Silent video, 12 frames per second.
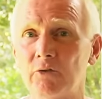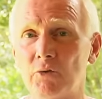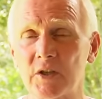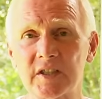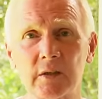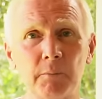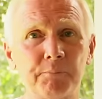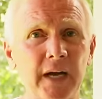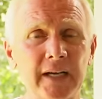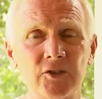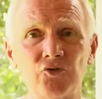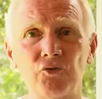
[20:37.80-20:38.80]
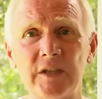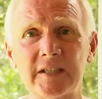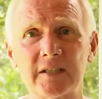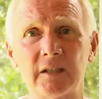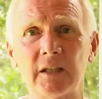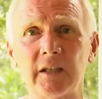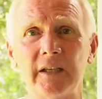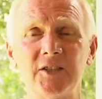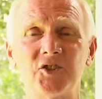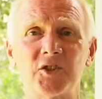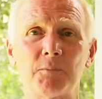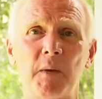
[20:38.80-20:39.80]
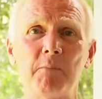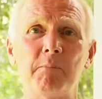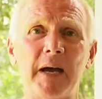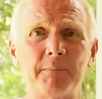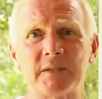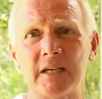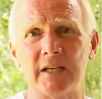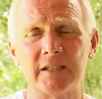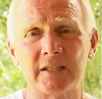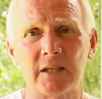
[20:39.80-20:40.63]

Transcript: Russell Brand recently, he's just been baptized,